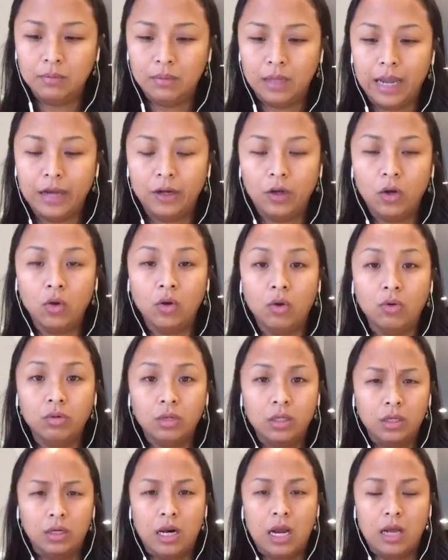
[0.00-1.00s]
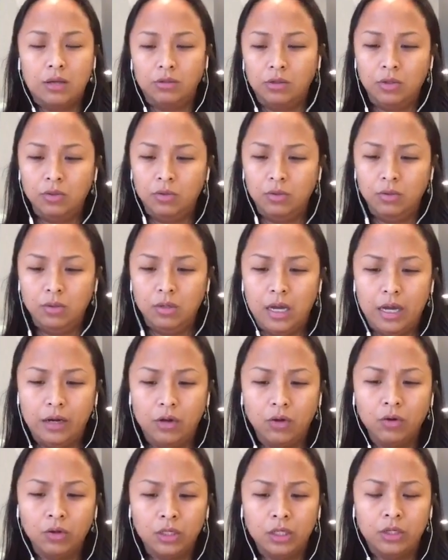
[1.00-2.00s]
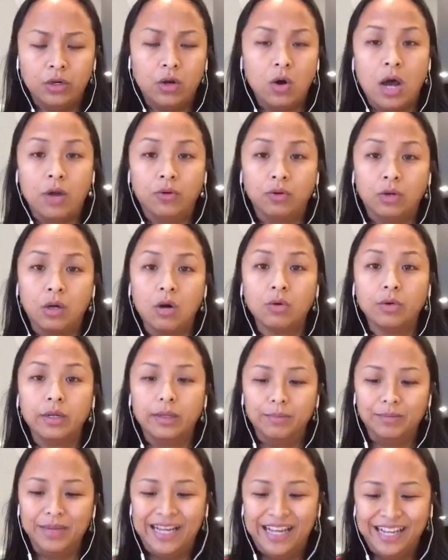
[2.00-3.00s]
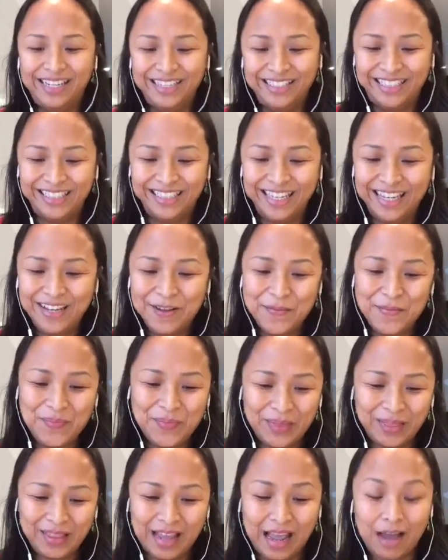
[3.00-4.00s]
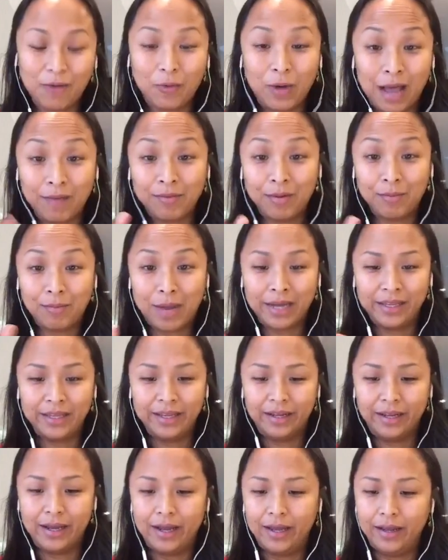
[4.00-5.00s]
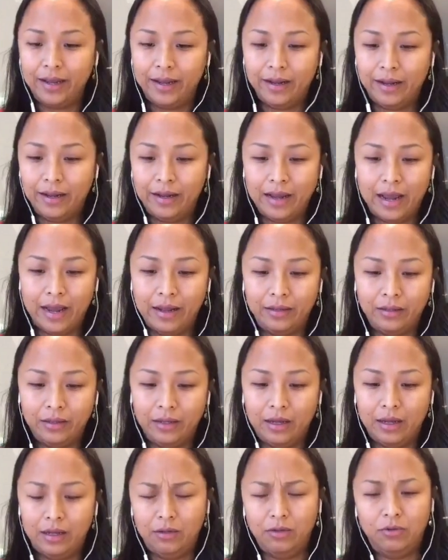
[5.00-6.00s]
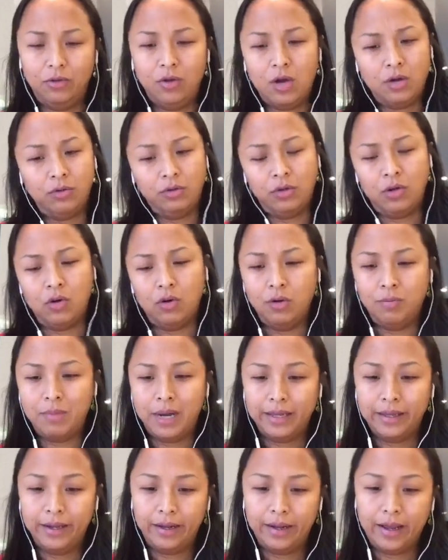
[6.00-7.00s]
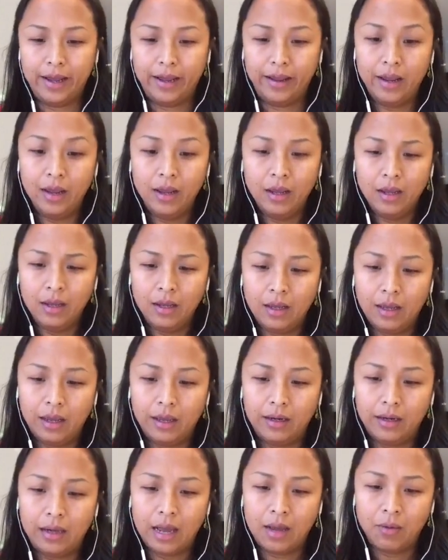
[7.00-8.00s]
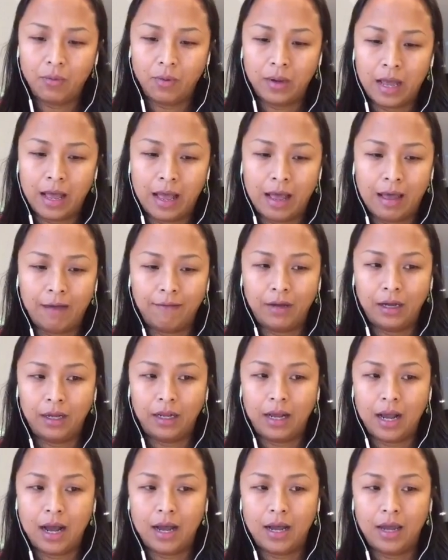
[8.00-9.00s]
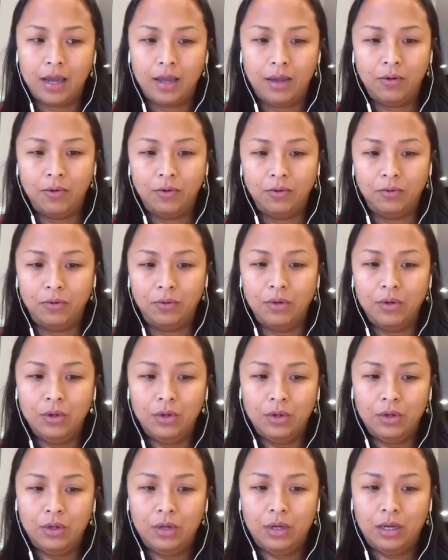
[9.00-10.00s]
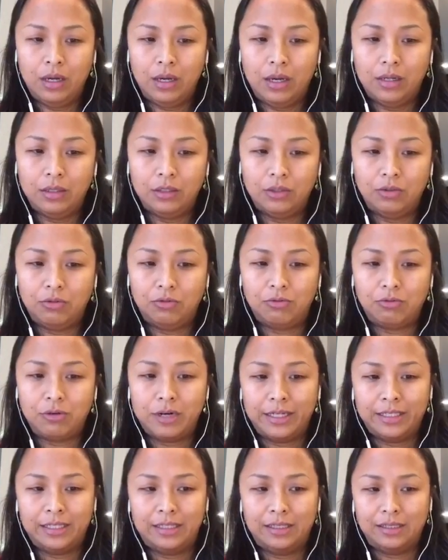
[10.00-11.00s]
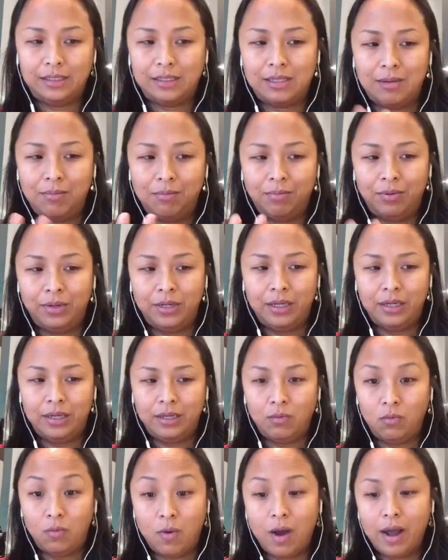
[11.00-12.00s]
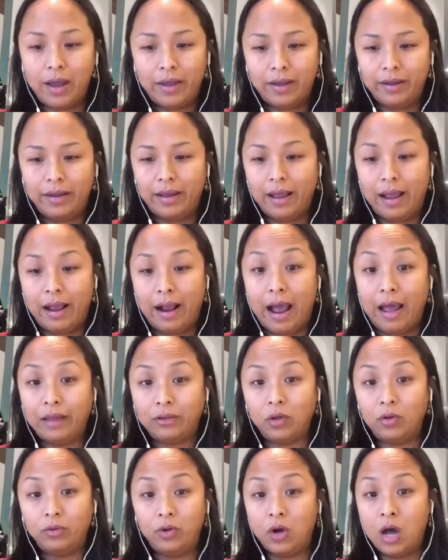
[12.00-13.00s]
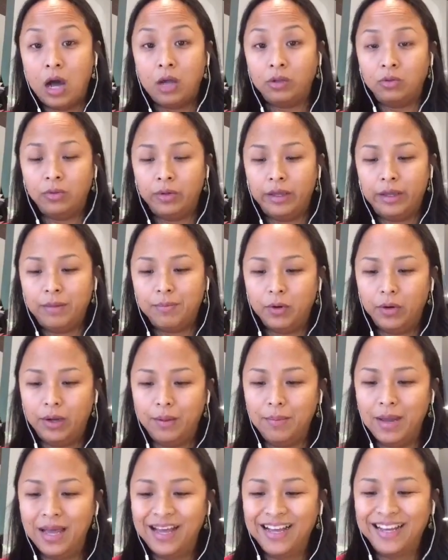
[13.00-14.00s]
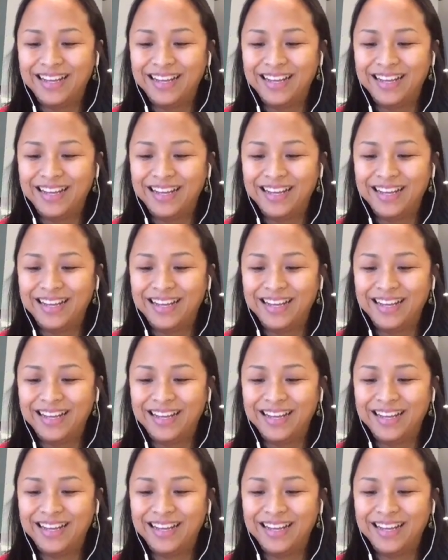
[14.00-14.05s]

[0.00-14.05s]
I no longer know how to call them, because I will have a Mayan guy, and I don't know how to call a Mayan guy. And I will have a guy who dress completely white, and I don't know how to label them.